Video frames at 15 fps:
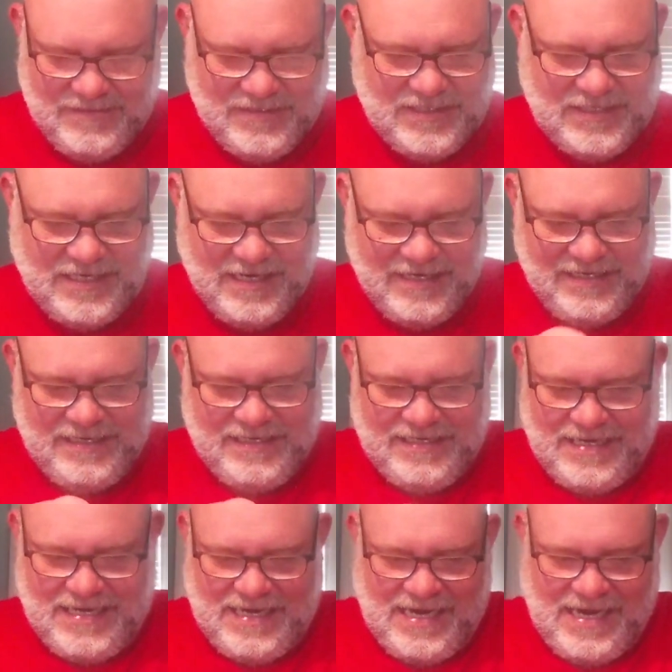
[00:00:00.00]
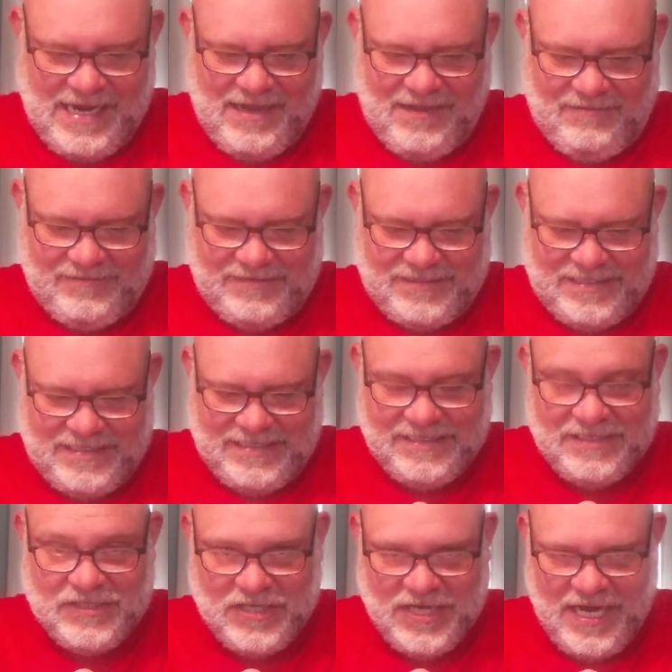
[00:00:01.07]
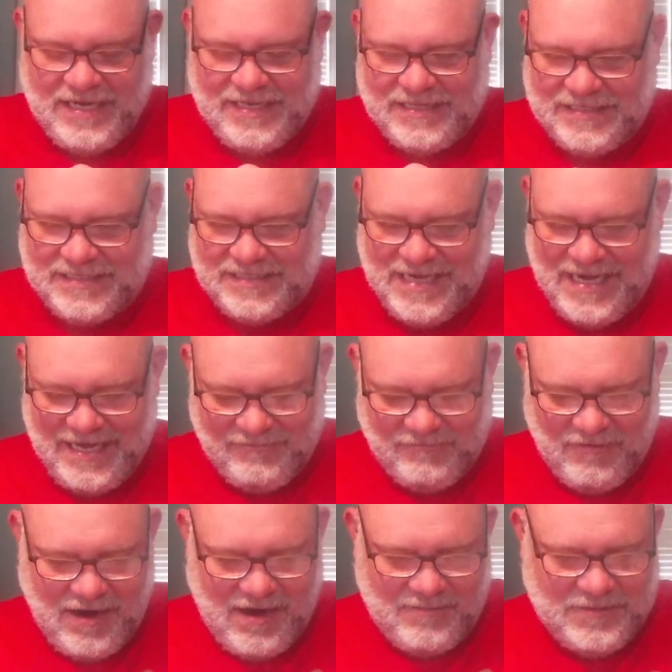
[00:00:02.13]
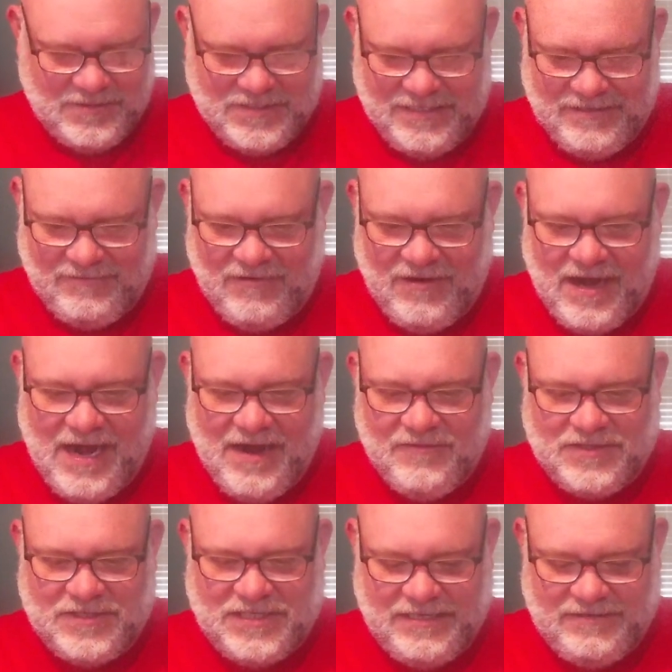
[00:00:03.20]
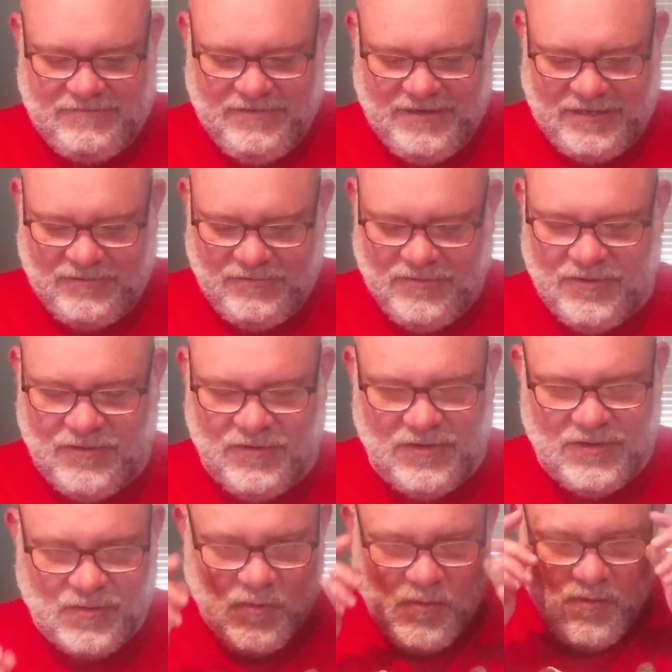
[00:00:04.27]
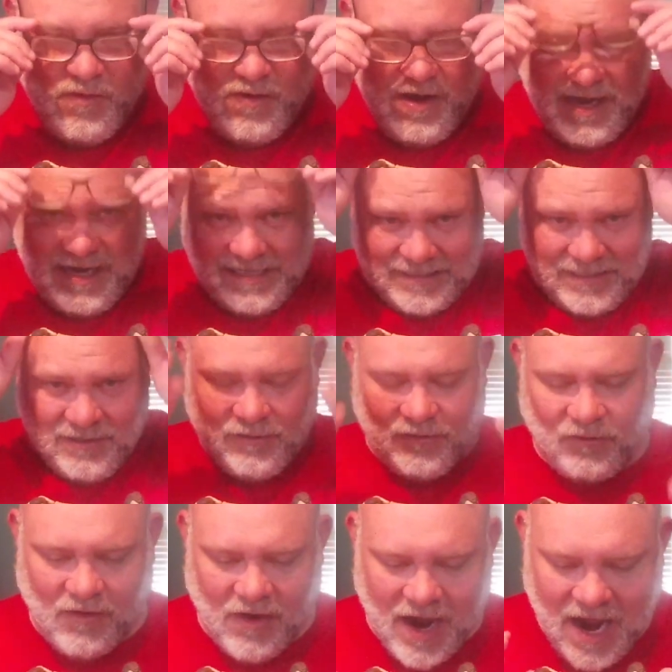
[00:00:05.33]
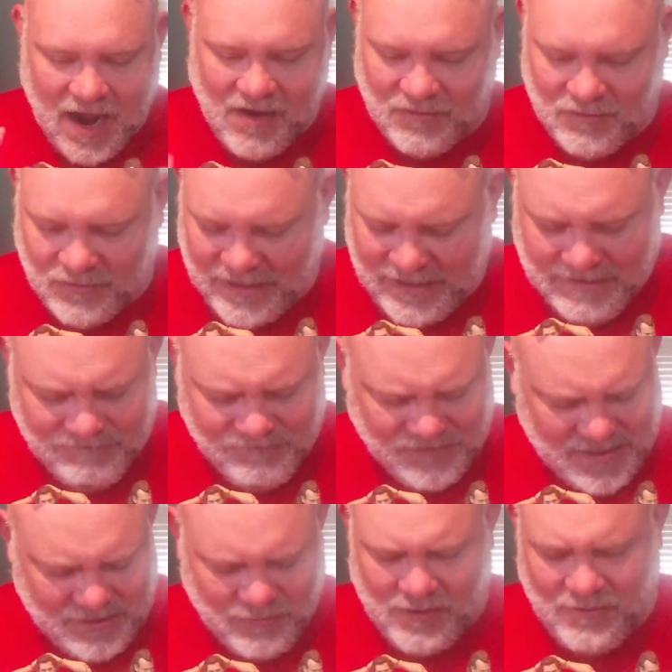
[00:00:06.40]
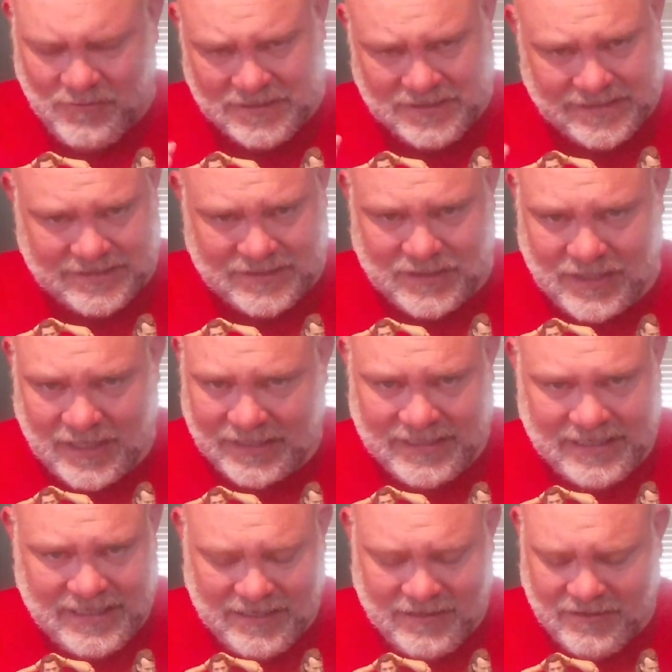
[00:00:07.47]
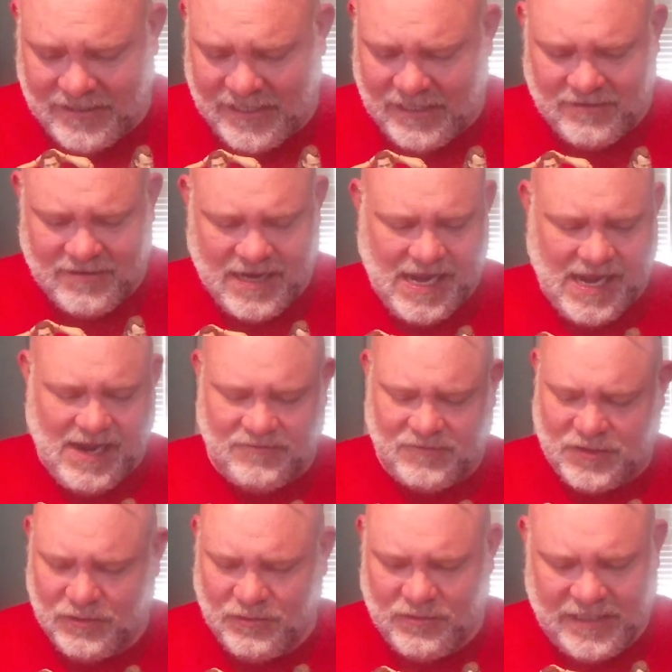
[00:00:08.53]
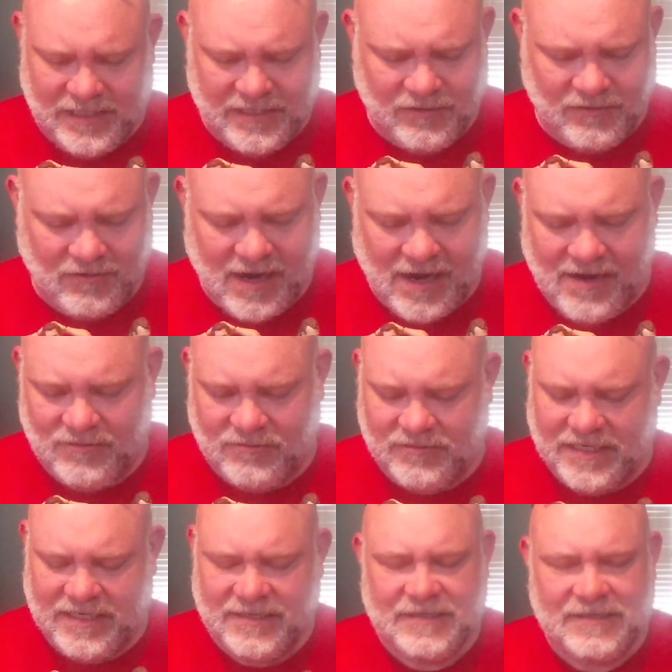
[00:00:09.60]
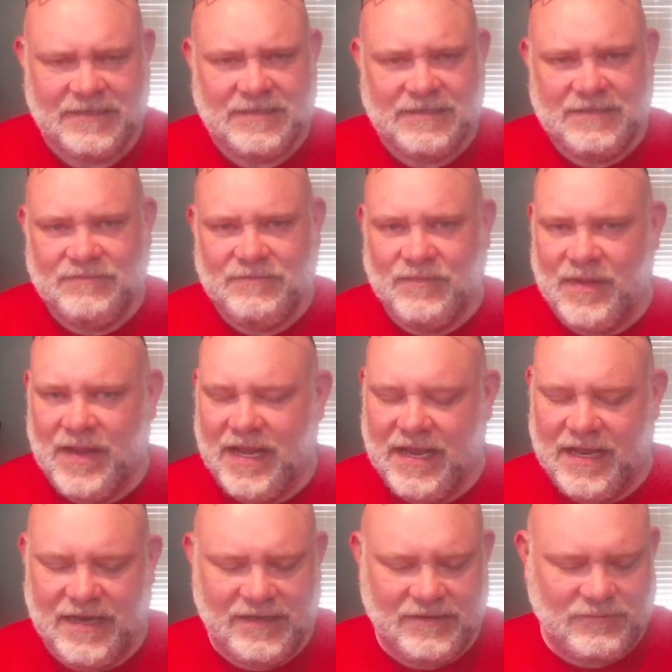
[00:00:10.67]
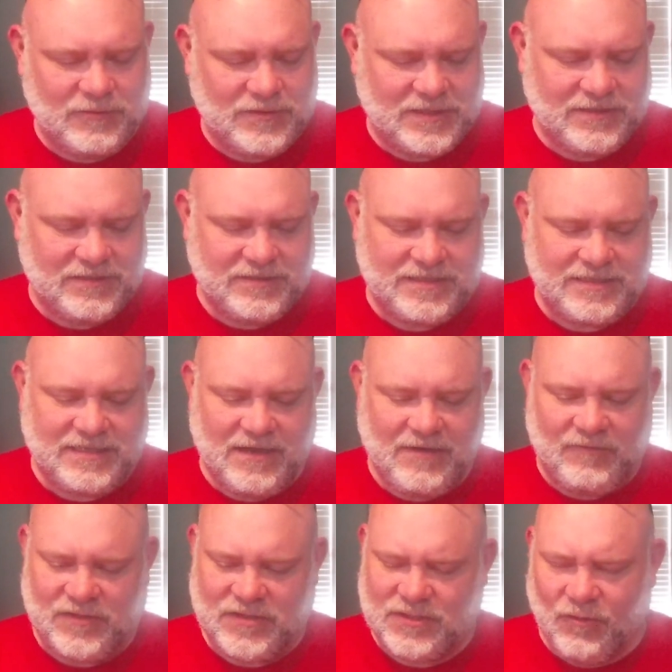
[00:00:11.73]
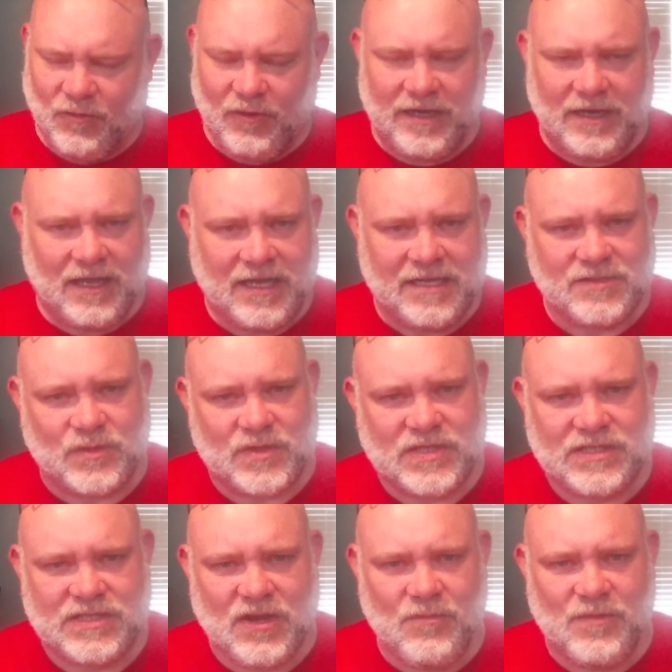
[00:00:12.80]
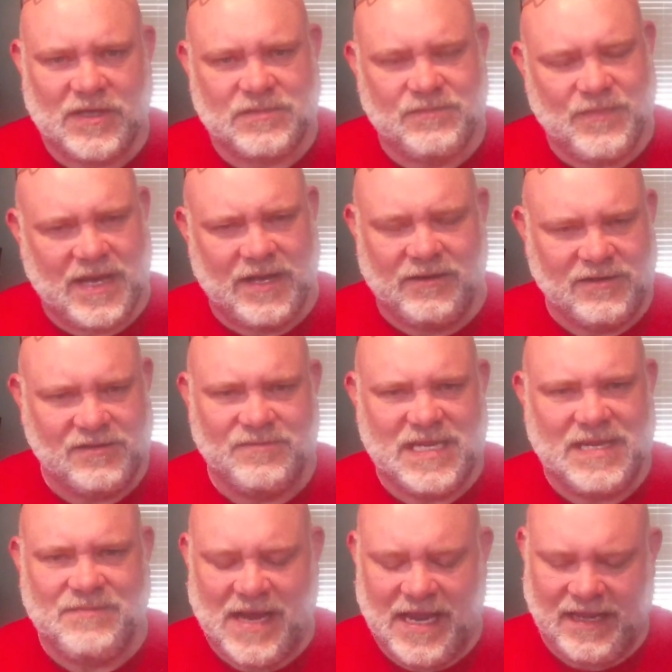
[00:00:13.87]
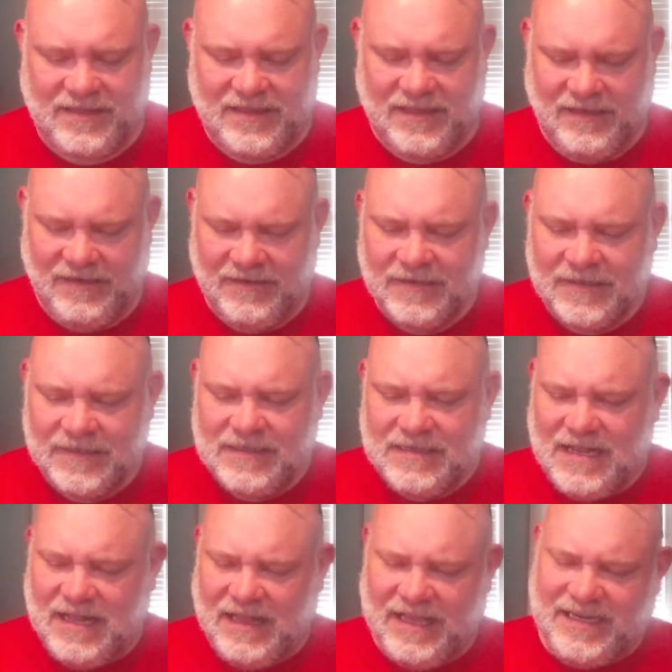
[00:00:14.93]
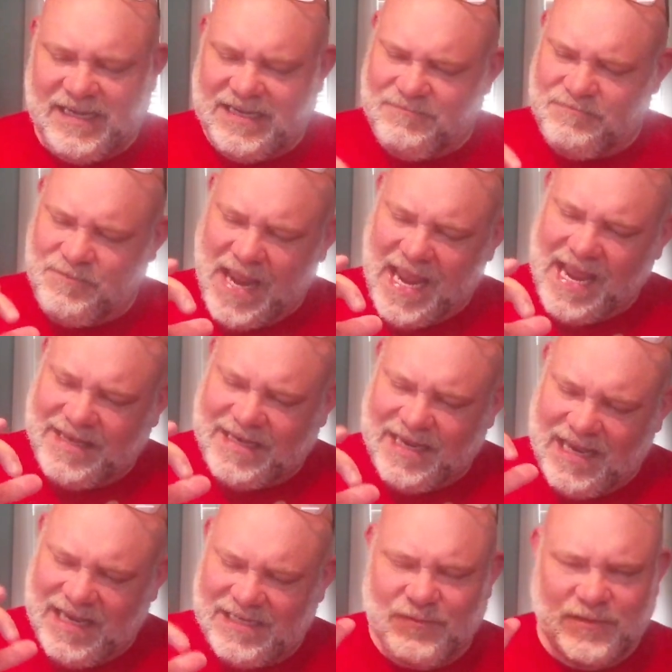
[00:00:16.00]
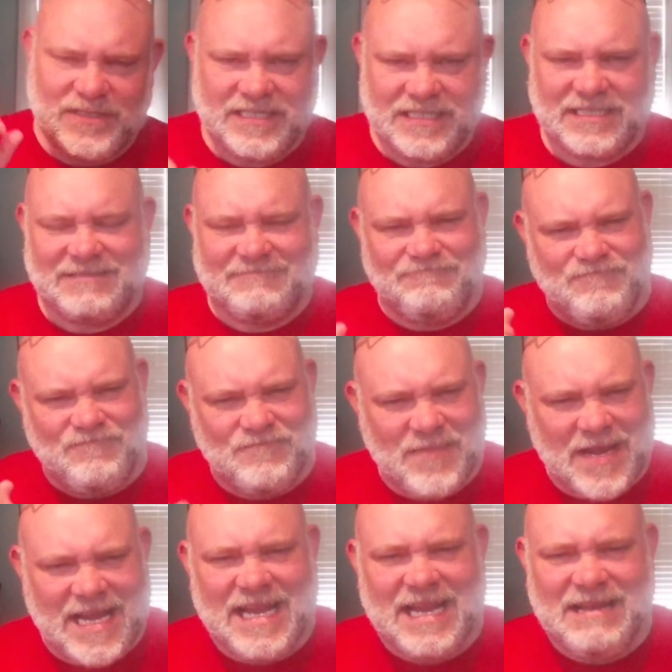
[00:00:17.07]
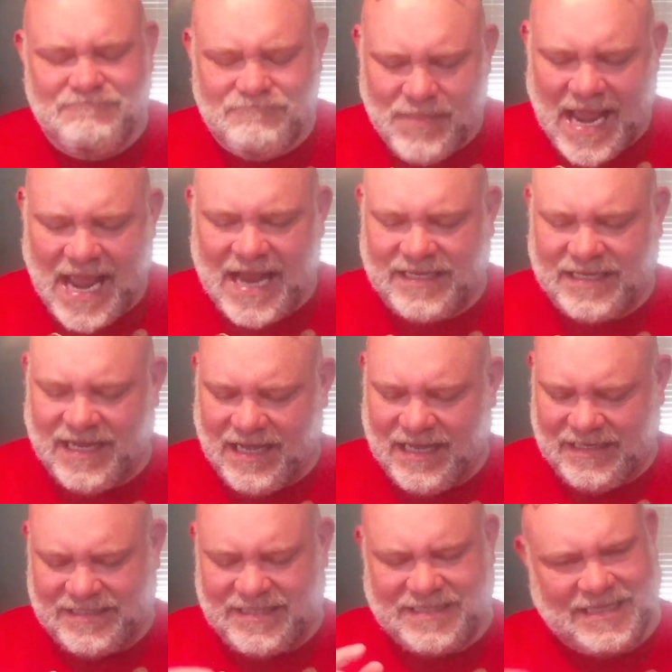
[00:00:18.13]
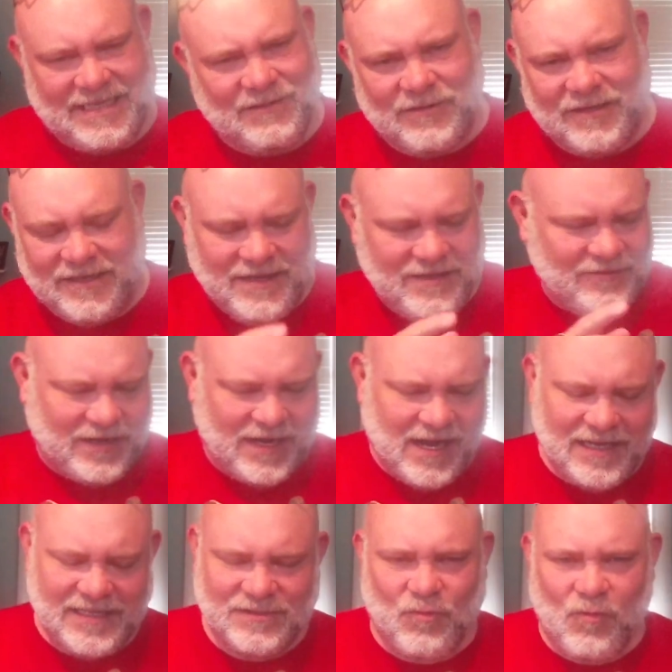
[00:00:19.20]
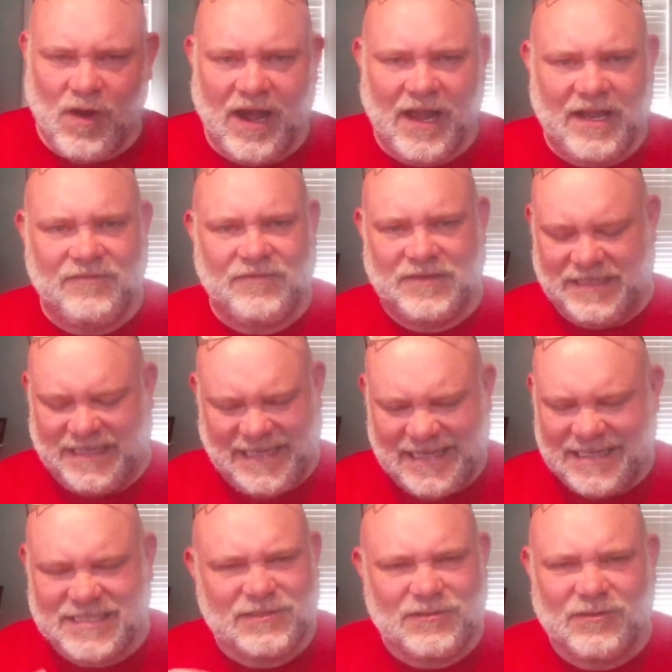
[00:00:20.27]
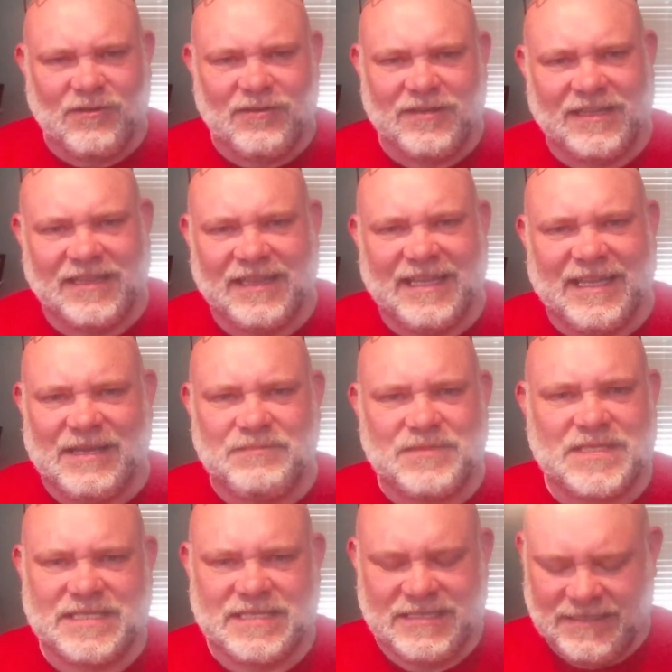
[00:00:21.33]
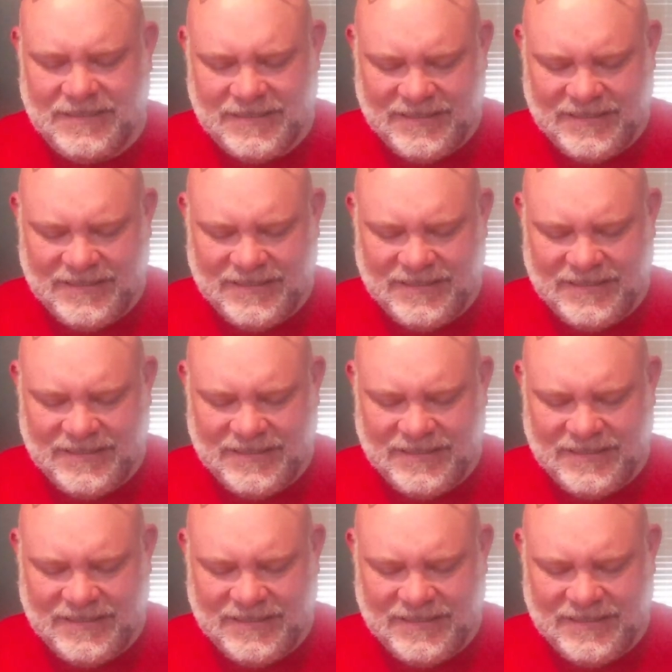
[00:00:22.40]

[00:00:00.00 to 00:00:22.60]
Check it out. Jake the Snake Roberts and ravishing Rick Rude. What a rivalry. What was it? A year and a half, 2-year rivalry. Man, it was good stuff. Storylines were so much better to me back then. Bad guys were just mean bad guys, stealing another guy's wife and kissing her on the lips.